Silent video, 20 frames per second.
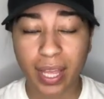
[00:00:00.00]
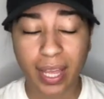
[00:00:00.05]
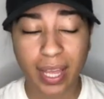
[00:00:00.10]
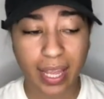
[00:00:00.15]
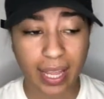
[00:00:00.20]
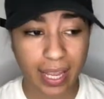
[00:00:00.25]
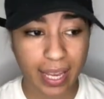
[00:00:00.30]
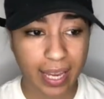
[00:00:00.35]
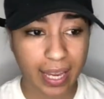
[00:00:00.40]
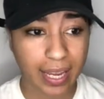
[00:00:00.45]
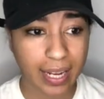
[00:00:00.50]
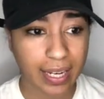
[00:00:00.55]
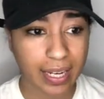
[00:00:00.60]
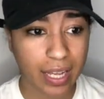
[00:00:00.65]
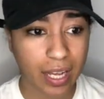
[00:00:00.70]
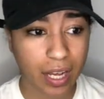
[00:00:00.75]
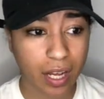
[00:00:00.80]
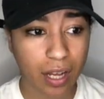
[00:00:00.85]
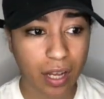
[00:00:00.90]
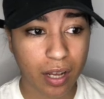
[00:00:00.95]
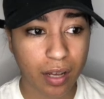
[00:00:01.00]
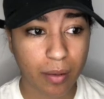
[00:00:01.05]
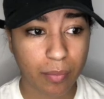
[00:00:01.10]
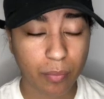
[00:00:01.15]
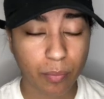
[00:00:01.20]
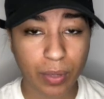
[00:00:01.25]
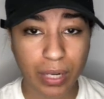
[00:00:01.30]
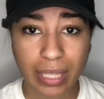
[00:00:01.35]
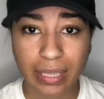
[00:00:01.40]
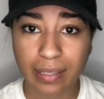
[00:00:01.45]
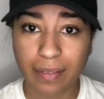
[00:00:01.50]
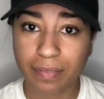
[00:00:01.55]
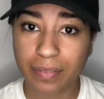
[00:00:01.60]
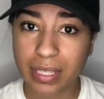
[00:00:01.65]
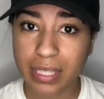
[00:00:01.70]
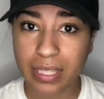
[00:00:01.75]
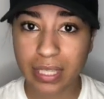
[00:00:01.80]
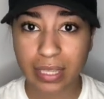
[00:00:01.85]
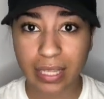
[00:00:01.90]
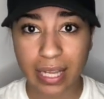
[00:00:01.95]
And um, when I left
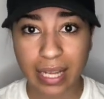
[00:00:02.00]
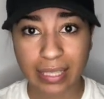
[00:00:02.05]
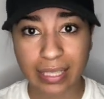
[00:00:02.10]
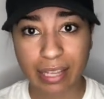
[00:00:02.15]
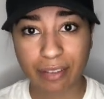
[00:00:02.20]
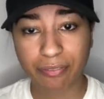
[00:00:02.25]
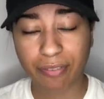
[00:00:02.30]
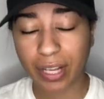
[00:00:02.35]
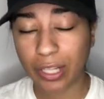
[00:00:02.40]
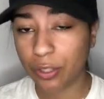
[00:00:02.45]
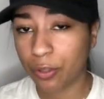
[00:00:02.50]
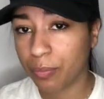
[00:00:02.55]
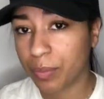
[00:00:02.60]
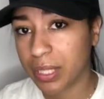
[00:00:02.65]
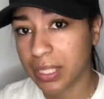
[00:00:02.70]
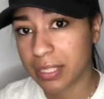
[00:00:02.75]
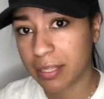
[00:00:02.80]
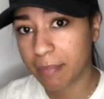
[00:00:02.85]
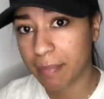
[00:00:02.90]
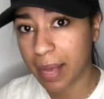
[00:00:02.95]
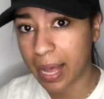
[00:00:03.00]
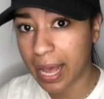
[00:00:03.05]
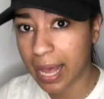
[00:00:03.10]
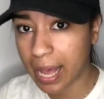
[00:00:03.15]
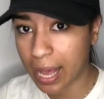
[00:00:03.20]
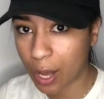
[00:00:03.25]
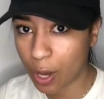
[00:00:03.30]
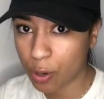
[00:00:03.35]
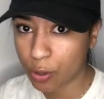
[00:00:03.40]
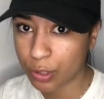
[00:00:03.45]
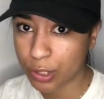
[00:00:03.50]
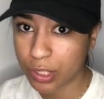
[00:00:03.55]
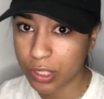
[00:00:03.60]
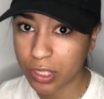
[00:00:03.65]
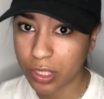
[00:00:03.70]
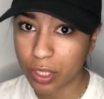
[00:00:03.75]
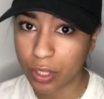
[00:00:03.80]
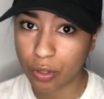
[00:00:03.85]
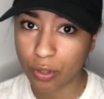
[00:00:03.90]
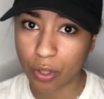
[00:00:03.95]
the salon, they followed me to my house,
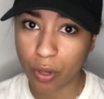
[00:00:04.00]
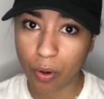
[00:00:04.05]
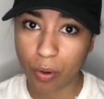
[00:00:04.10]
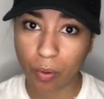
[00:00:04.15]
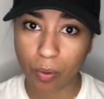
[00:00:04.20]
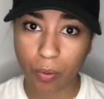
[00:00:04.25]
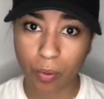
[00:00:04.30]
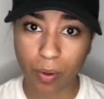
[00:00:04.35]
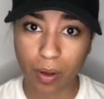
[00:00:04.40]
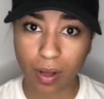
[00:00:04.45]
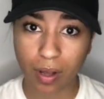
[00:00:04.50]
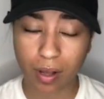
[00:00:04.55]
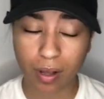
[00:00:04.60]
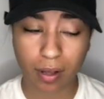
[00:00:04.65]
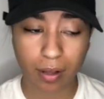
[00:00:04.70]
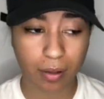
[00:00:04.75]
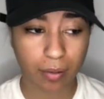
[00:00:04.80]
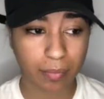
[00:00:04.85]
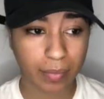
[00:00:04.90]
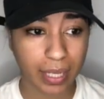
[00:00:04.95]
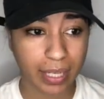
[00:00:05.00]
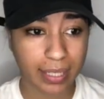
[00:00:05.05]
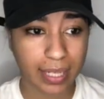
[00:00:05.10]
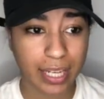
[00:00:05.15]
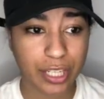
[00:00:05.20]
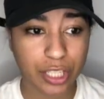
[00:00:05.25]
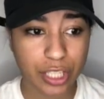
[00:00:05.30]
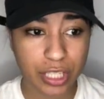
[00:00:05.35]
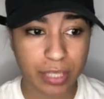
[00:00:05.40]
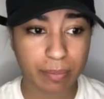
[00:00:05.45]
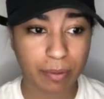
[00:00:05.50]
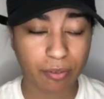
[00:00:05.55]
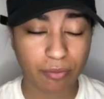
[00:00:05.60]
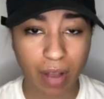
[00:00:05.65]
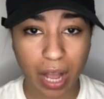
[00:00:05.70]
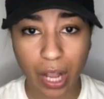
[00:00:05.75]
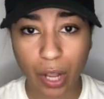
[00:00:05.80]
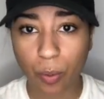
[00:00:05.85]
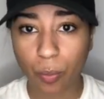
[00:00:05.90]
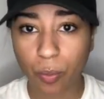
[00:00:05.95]
you know, um, and they just been
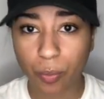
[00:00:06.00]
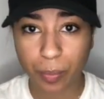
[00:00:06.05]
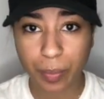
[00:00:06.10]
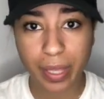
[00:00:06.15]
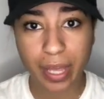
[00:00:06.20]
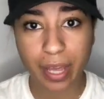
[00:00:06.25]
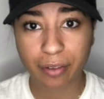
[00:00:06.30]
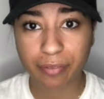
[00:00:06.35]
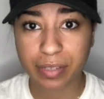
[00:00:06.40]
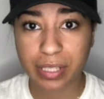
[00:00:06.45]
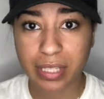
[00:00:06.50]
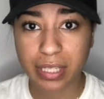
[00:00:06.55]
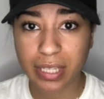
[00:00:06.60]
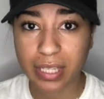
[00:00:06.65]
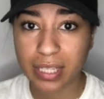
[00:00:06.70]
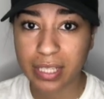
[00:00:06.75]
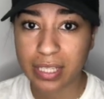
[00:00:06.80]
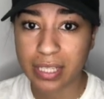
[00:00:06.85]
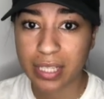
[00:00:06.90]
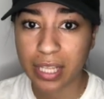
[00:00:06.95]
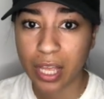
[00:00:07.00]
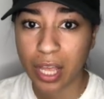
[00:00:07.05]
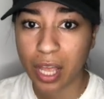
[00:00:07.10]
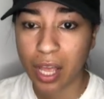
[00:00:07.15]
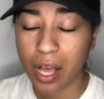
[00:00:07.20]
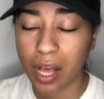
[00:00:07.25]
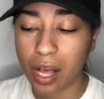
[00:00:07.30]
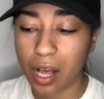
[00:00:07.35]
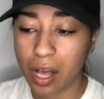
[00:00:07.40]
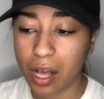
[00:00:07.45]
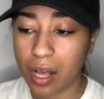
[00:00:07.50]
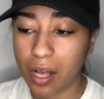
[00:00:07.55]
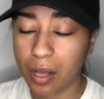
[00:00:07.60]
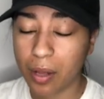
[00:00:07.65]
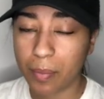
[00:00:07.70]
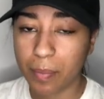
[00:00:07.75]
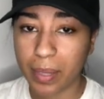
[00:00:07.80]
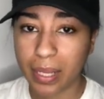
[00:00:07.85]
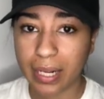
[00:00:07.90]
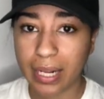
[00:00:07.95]
rocking with me ever since.
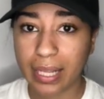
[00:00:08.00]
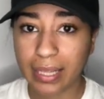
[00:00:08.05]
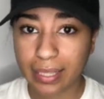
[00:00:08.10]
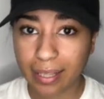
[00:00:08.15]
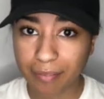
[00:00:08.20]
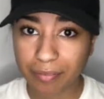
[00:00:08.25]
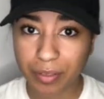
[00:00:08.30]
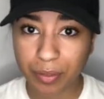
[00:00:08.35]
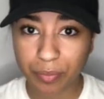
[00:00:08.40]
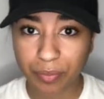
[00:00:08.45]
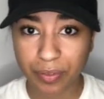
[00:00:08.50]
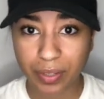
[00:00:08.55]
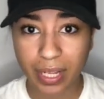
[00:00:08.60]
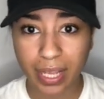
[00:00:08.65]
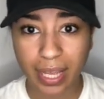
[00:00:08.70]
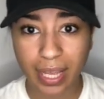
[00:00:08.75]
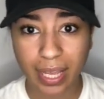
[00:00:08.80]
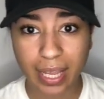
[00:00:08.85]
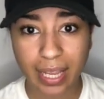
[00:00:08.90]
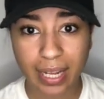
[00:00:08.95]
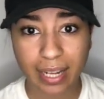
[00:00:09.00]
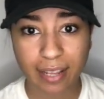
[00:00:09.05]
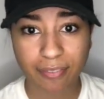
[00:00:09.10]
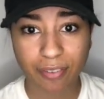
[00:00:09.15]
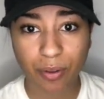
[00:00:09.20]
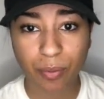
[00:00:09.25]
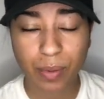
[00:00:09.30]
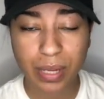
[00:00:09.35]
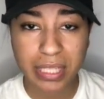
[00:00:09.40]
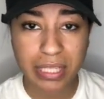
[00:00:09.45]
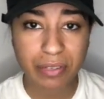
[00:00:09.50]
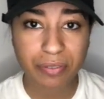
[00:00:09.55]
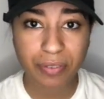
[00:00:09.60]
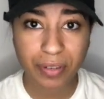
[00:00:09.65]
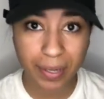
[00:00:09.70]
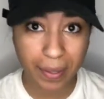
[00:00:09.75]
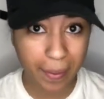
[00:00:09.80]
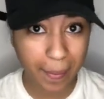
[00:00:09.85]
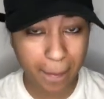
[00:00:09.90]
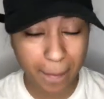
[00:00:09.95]
Um, and I love them for that. And if it wasn't for
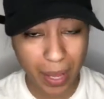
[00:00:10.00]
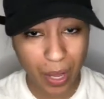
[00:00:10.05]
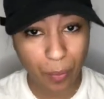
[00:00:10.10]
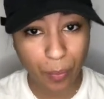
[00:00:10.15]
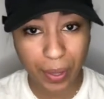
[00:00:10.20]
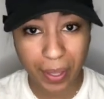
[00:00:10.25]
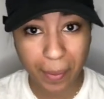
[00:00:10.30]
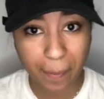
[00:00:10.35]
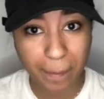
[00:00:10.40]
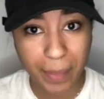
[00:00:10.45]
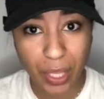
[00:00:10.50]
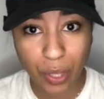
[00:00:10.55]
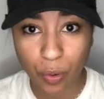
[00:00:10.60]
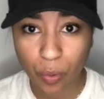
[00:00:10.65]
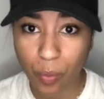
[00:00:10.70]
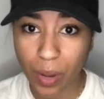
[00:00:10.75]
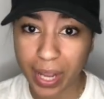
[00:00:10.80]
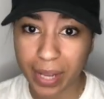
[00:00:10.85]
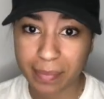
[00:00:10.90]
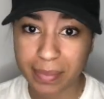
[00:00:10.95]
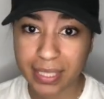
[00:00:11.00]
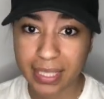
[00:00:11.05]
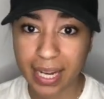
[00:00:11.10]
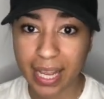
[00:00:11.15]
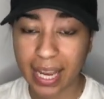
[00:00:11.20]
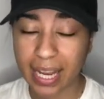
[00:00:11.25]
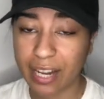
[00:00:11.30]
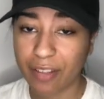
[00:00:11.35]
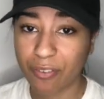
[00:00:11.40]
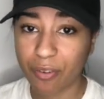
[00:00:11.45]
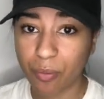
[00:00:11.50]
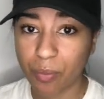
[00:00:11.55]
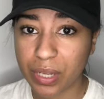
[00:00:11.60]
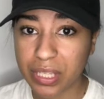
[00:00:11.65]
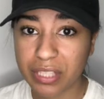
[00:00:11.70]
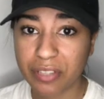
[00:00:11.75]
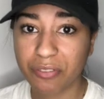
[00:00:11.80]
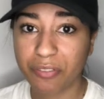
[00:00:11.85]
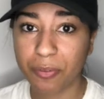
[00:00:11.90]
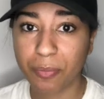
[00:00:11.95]
them, I wouldn't be who I am today. And if it
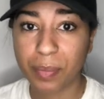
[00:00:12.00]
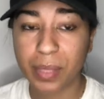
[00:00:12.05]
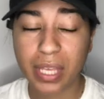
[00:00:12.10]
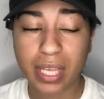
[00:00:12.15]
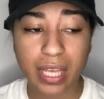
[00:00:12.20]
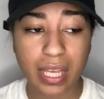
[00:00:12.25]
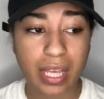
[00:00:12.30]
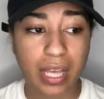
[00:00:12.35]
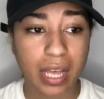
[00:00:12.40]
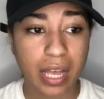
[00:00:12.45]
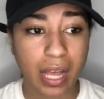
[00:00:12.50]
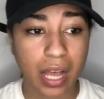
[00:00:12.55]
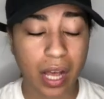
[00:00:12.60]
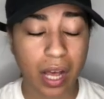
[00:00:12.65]
wasn't for me,